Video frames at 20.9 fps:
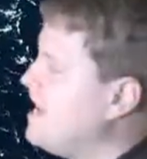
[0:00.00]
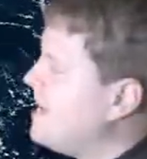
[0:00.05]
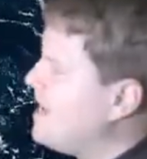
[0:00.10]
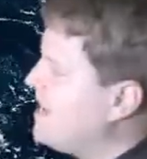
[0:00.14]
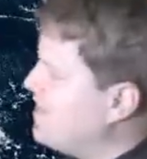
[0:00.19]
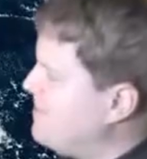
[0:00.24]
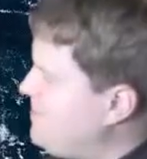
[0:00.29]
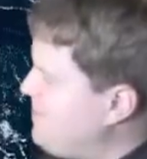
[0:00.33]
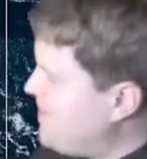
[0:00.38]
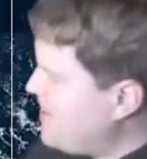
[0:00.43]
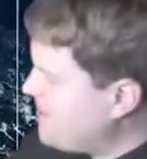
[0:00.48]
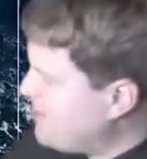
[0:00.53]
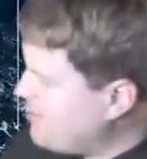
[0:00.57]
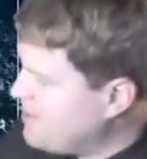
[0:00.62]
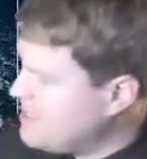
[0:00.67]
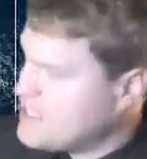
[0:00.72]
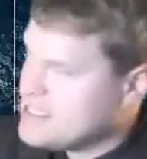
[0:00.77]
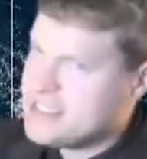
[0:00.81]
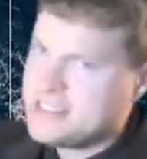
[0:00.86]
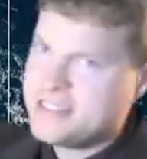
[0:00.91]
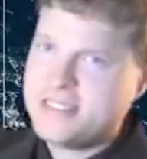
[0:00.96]
And there
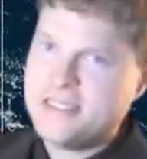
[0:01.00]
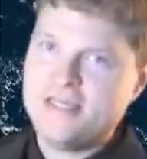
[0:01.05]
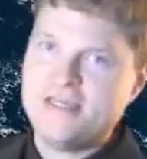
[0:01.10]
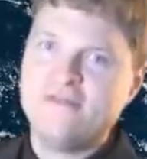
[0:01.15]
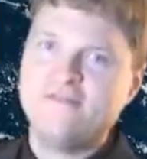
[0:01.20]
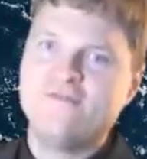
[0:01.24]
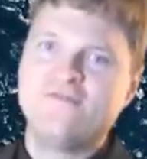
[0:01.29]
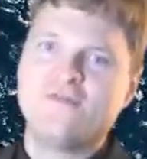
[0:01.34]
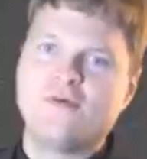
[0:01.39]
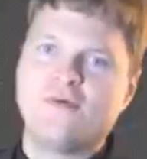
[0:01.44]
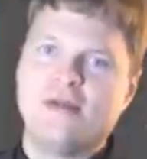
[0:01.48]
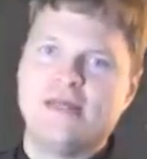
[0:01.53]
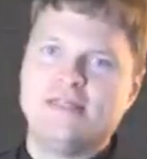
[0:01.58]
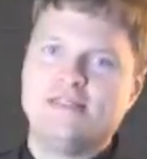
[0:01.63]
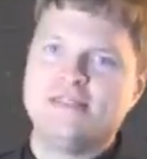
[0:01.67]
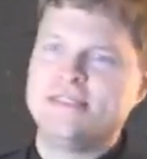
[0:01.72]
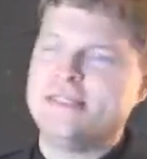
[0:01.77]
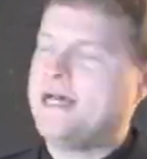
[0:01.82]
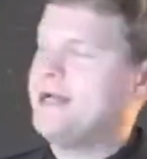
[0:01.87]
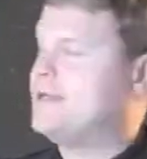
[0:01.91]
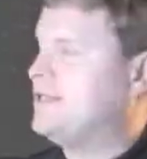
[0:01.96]
is the
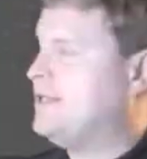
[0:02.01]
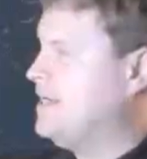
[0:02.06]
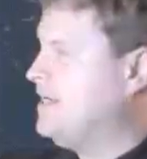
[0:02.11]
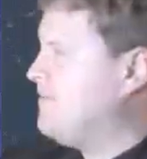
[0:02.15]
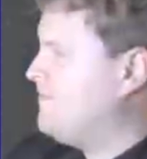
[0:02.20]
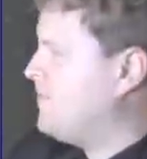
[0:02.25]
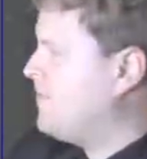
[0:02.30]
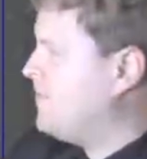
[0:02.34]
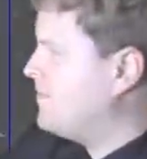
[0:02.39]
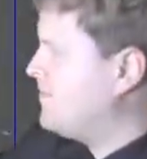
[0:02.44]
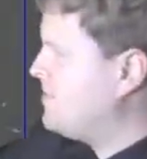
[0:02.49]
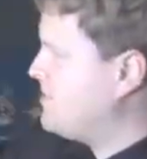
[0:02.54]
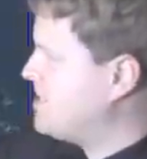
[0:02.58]
infrared satellite photo.